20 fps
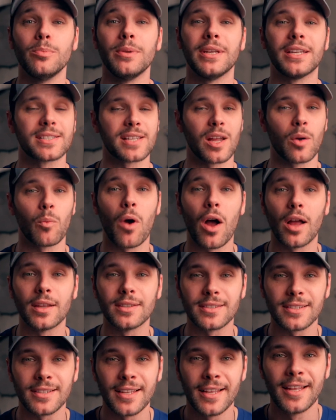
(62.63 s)
because I
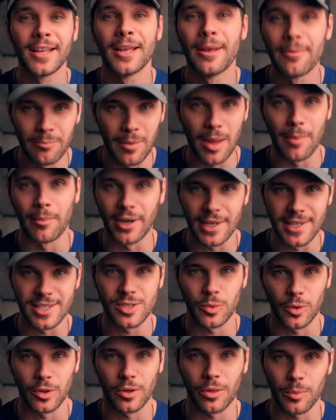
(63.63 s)
want my
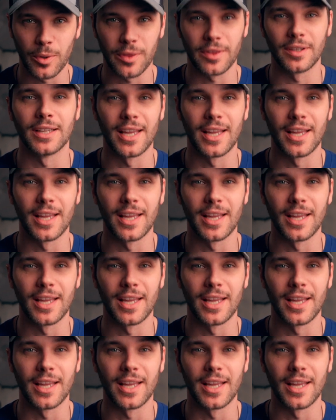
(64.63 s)
money's worth with the